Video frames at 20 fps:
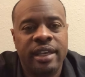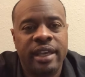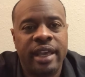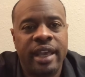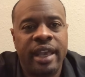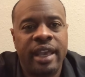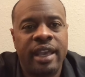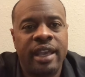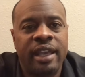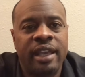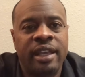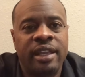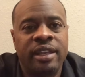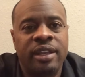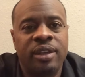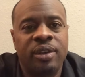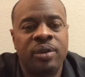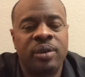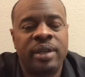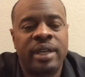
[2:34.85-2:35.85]
and
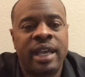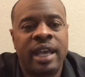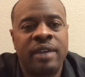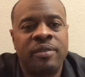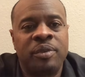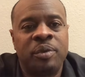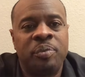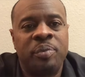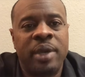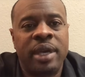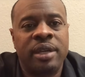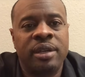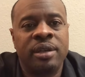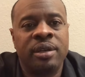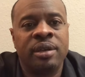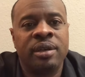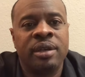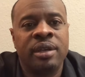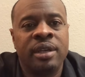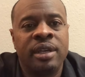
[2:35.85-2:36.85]
you're going to have a
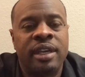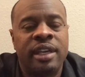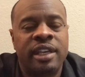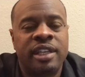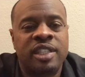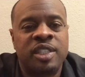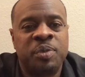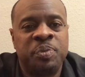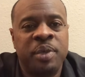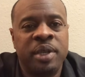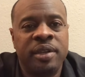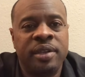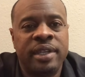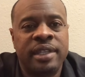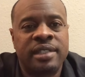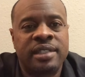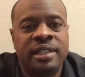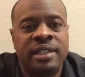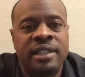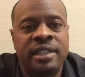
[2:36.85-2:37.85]
better
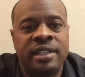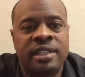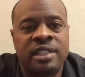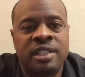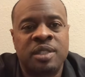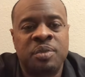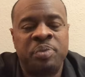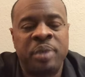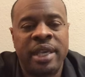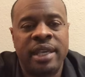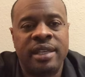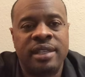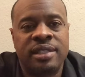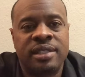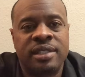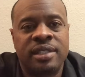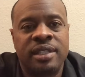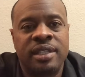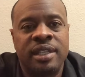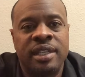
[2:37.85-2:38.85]
experience in his
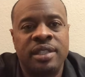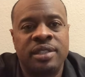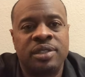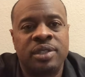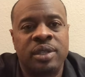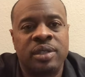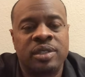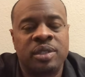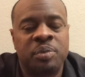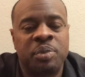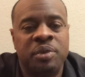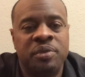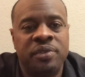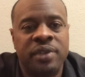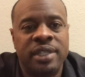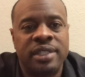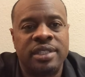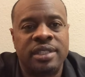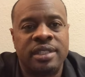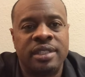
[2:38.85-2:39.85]
space in terms of
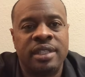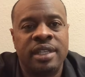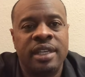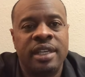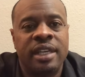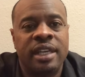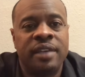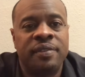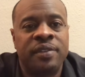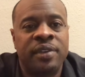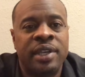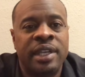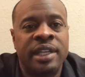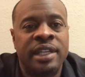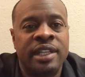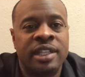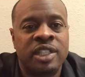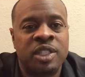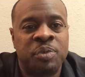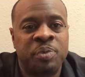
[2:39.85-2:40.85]
provision if you're in
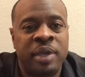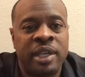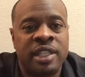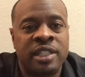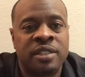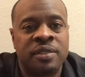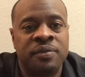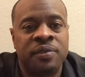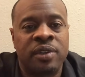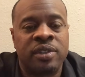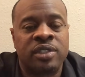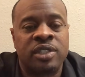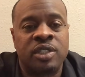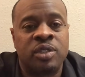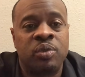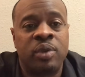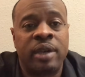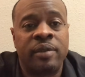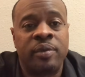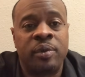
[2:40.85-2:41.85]
his space versus
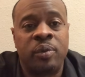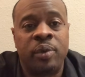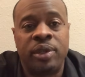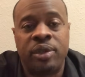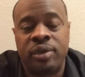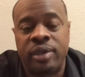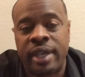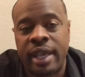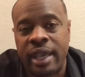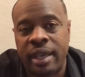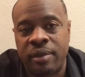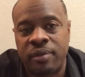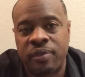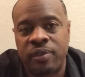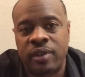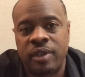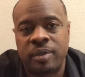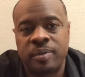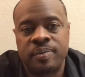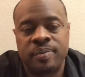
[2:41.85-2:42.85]
where you came
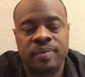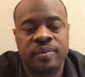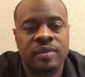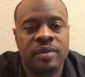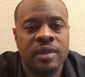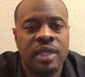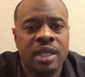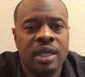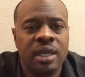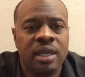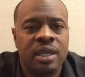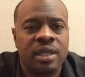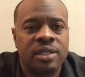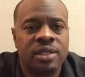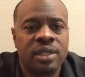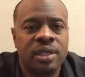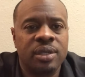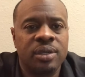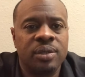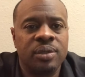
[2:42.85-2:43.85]
from.
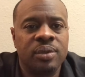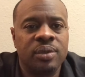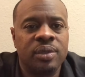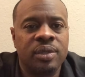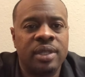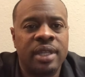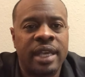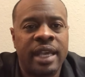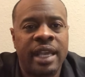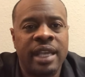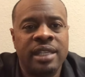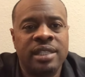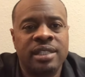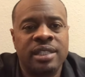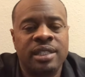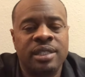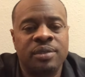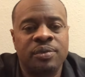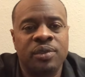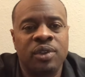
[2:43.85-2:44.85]
So the
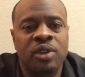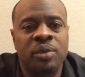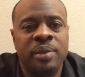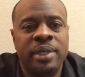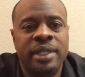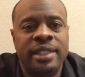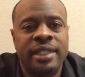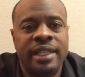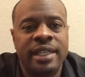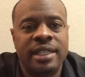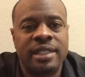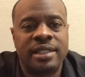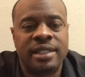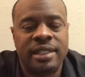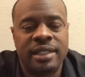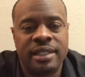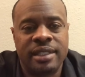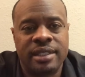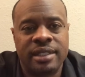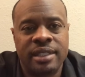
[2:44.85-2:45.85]
ancient Roman
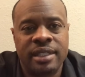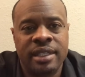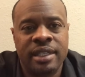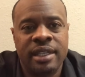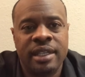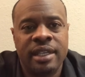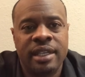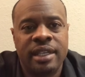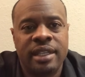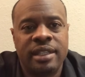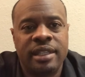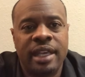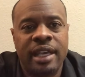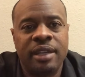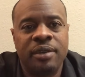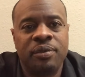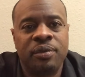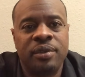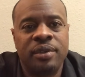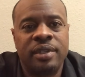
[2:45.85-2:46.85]
deities,
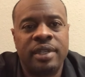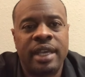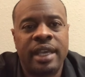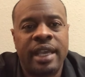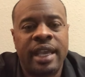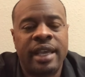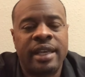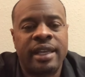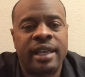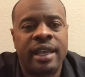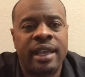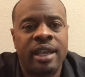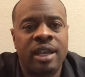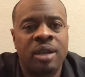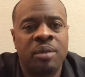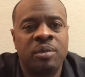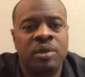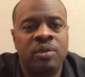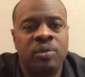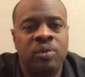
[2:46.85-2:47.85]
they had a
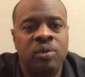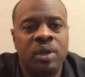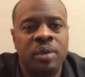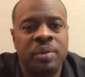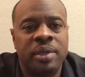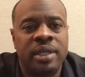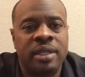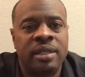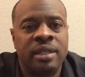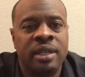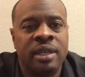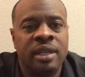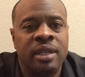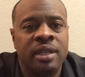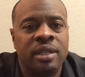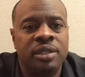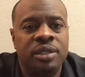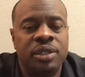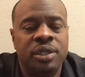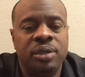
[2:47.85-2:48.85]
harem of women
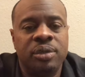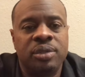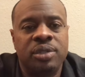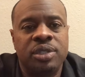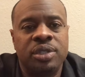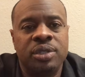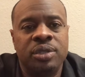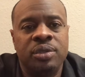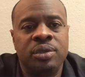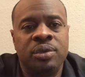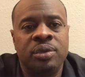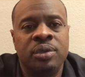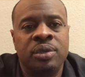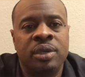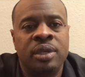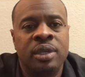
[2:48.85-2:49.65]
due to